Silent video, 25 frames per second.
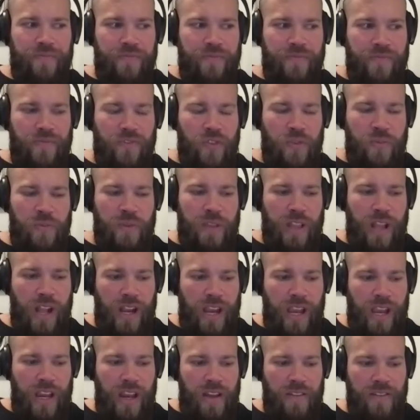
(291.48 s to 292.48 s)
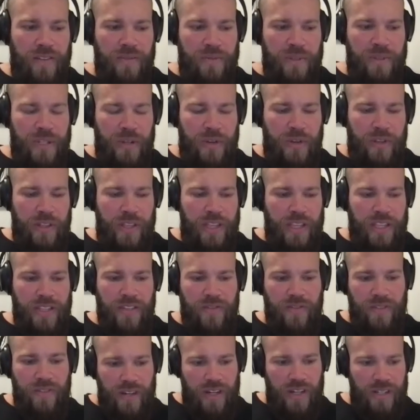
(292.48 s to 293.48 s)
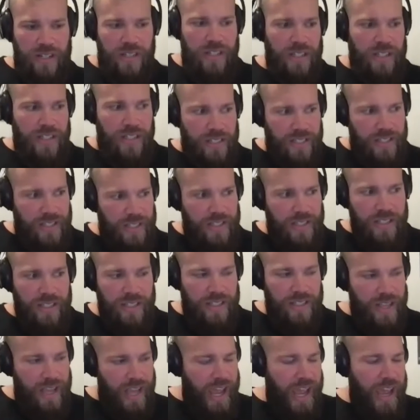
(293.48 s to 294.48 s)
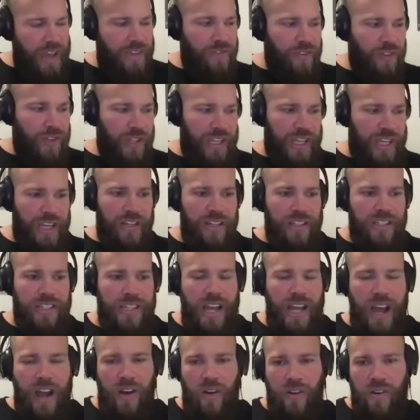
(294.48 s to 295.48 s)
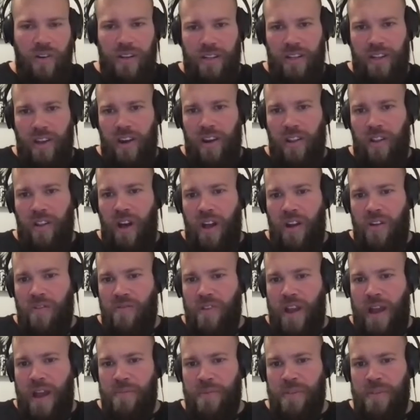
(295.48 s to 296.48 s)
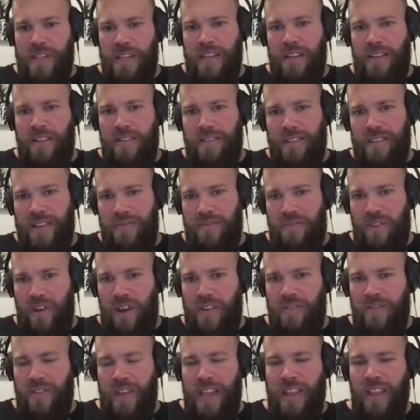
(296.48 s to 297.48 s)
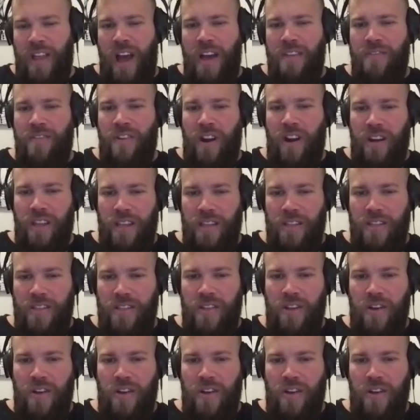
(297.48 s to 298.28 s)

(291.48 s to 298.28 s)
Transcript: So I've been lucky enough to be doing this for a handful of years now and got a lot of reps in front of that live audience.